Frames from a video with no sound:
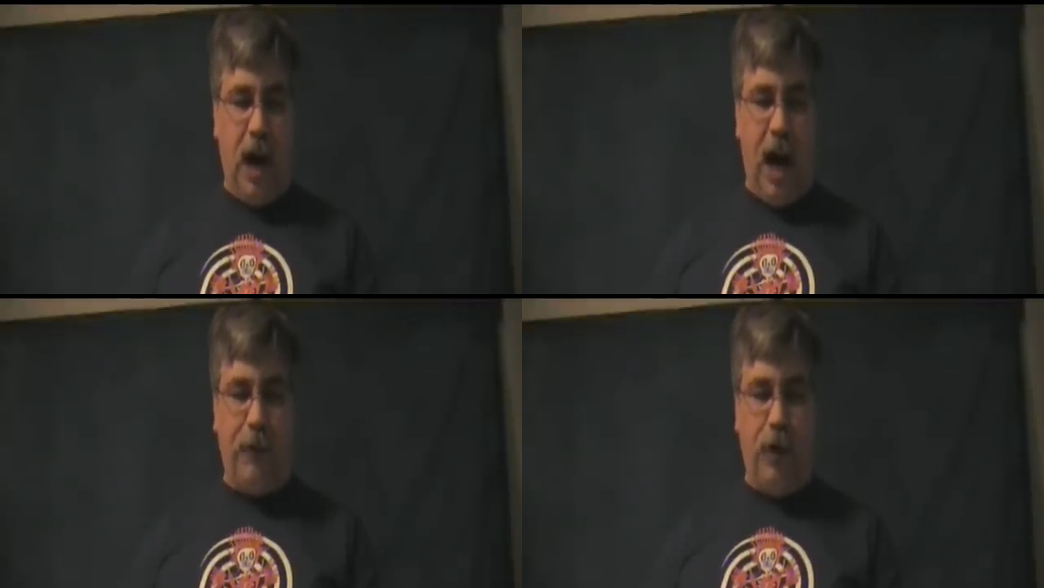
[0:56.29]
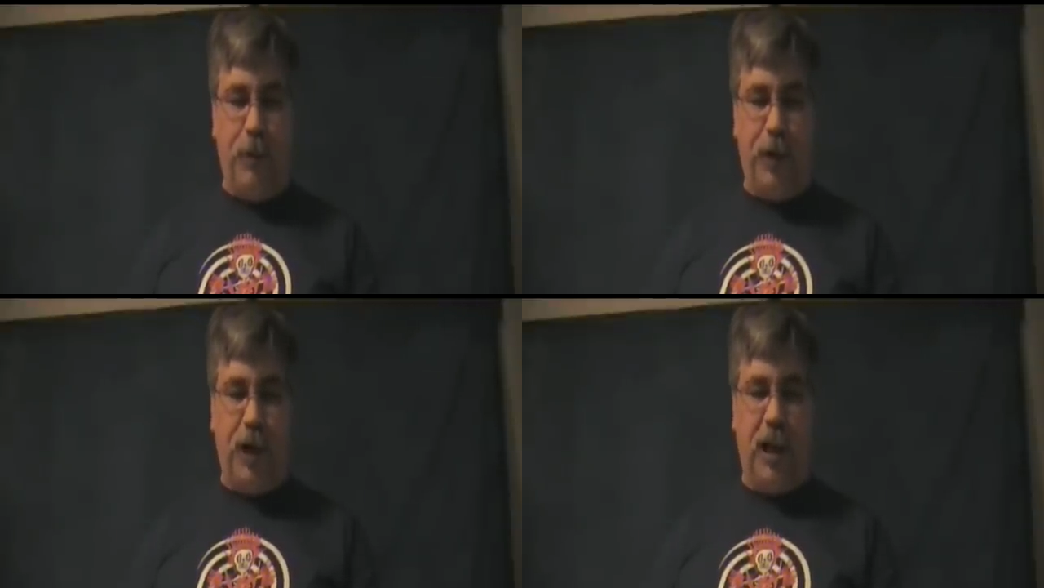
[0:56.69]
I have one
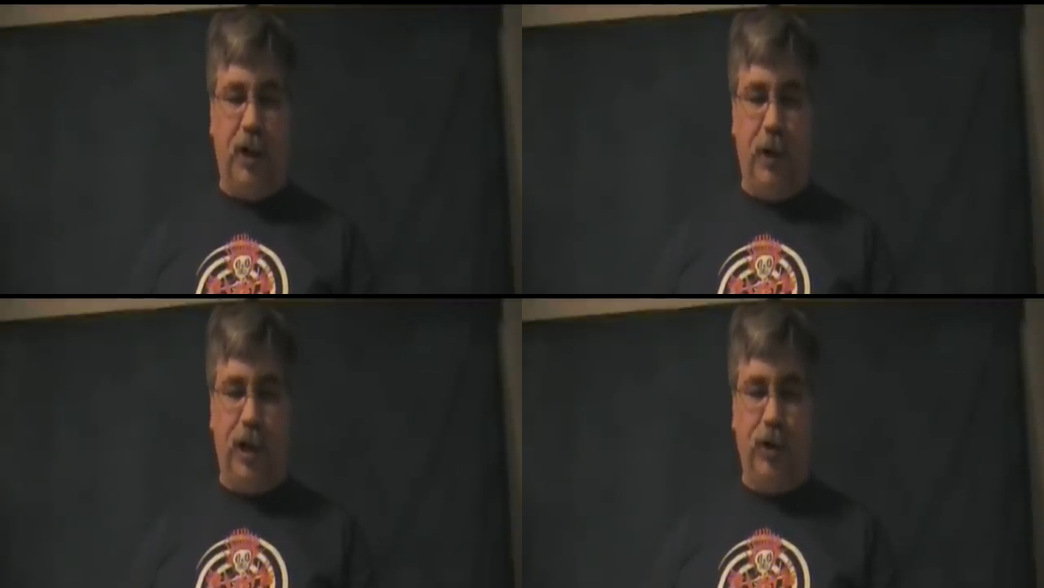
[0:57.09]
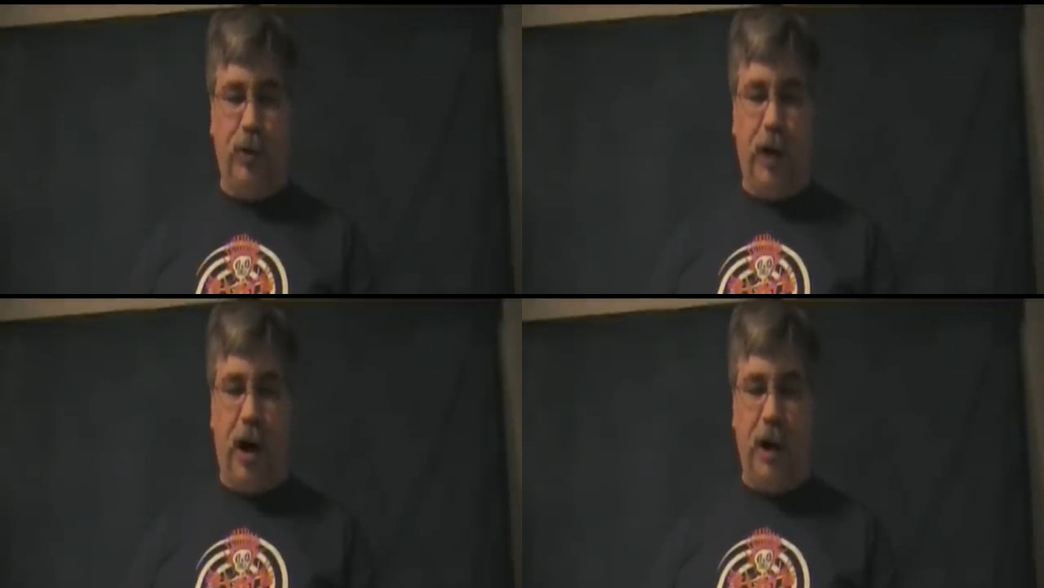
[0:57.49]
particular issue
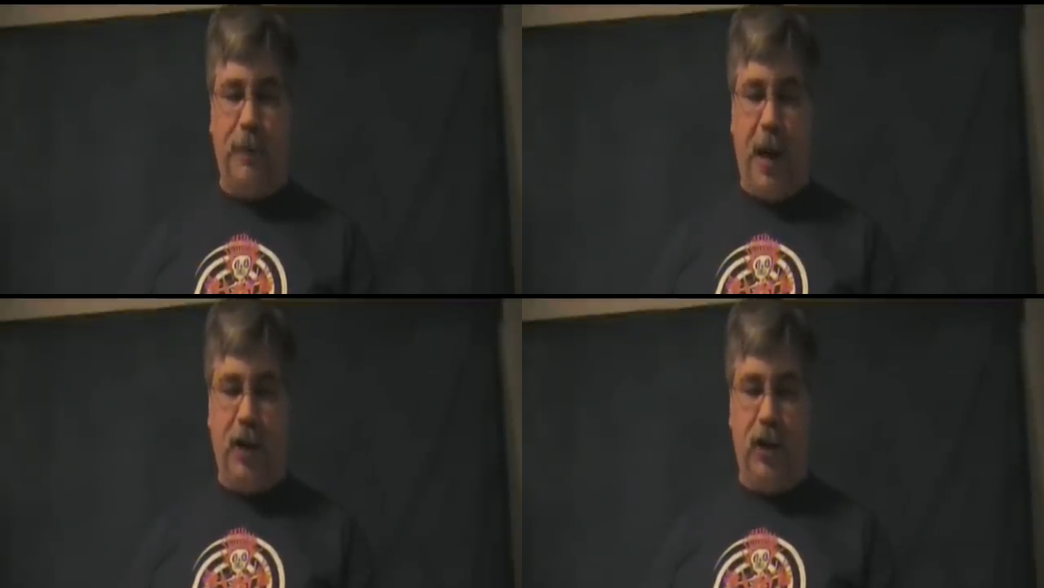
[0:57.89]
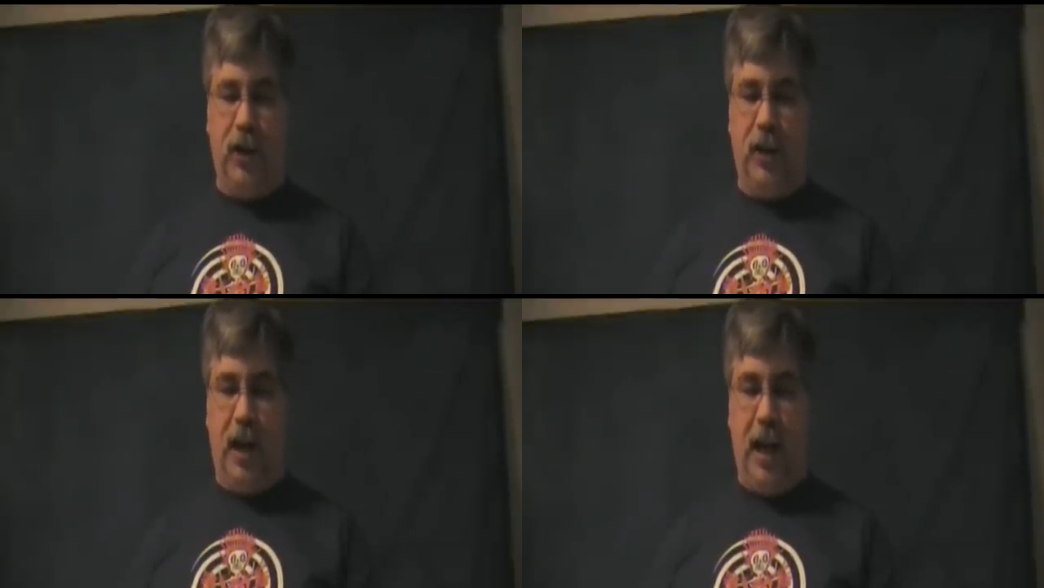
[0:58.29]
regarding
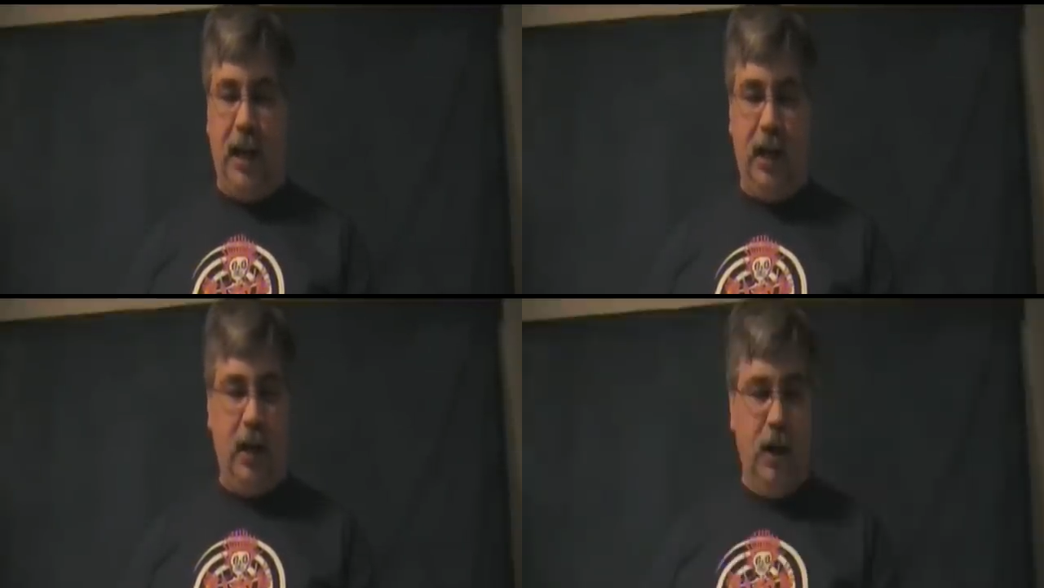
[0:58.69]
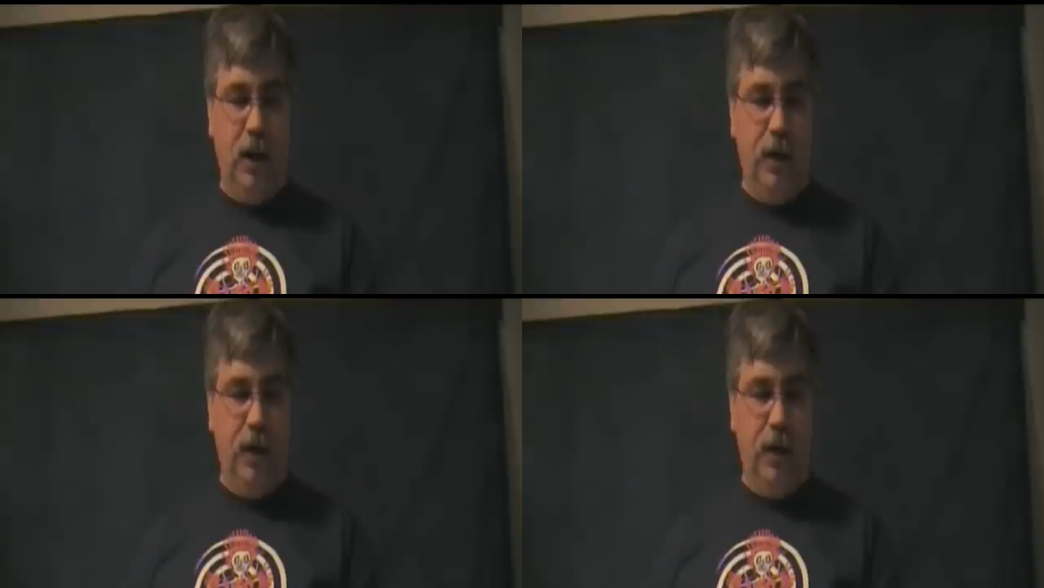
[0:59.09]
pensions, said Hayden.